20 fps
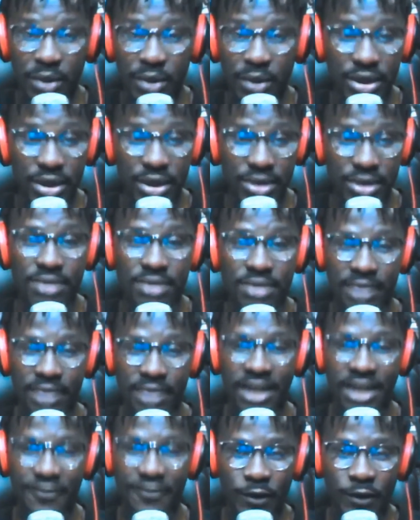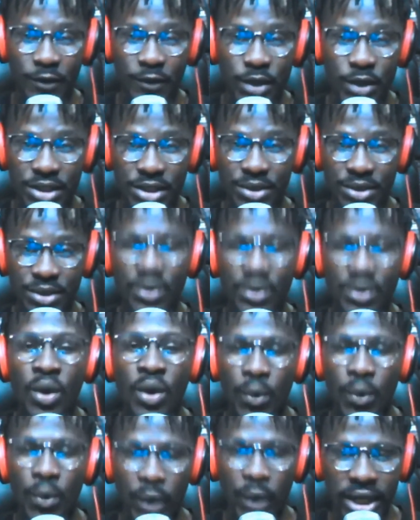we are just mainly focusing on
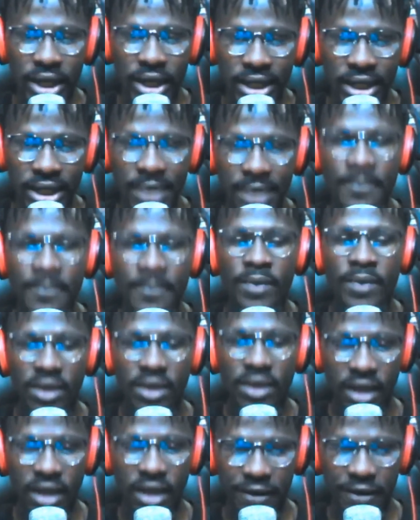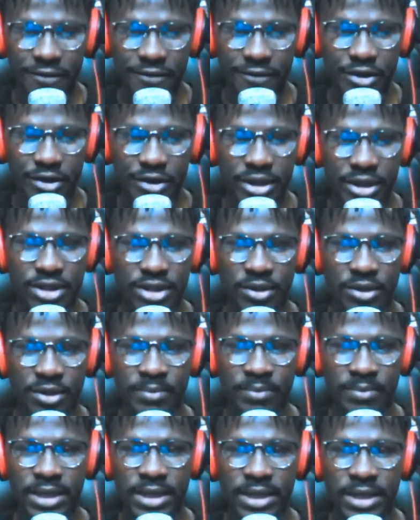winning inferiority
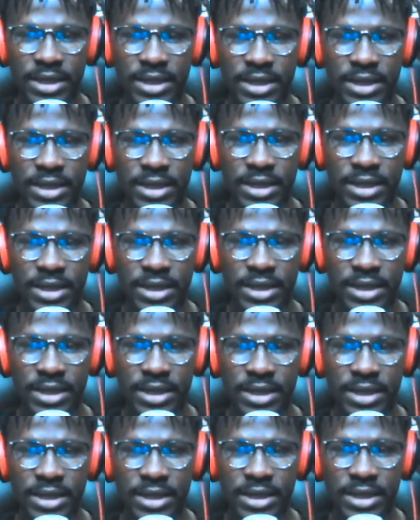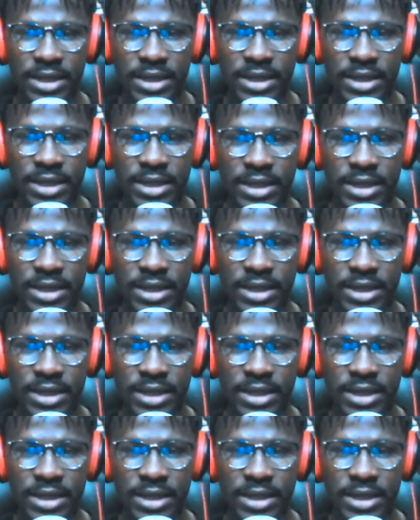complex as a music producer.